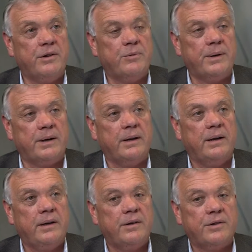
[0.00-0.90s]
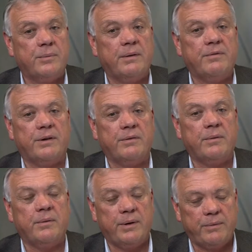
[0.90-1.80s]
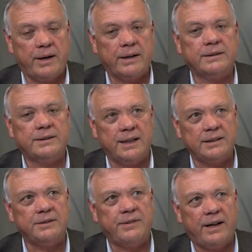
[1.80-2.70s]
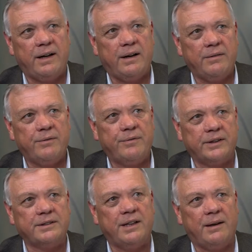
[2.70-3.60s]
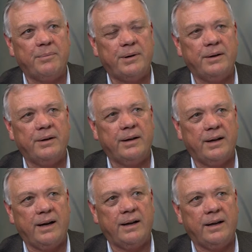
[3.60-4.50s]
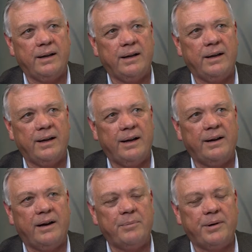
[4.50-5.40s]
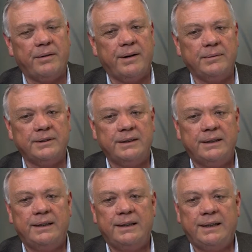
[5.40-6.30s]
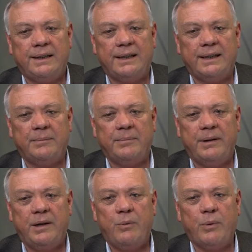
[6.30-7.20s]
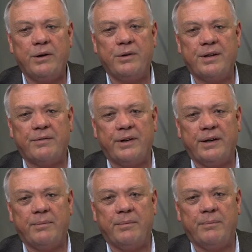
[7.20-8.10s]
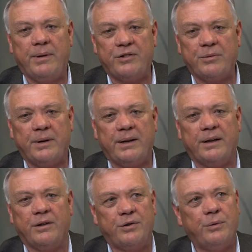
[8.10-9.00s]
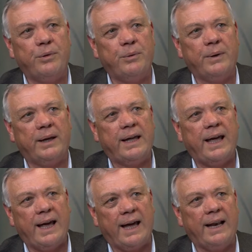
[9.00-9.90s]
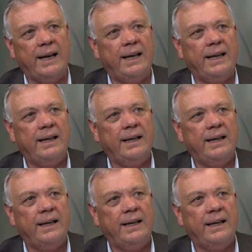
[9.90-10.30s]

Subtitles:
use. But so we run extensive AI fixed time AI programs. We use every measurement and tool that we can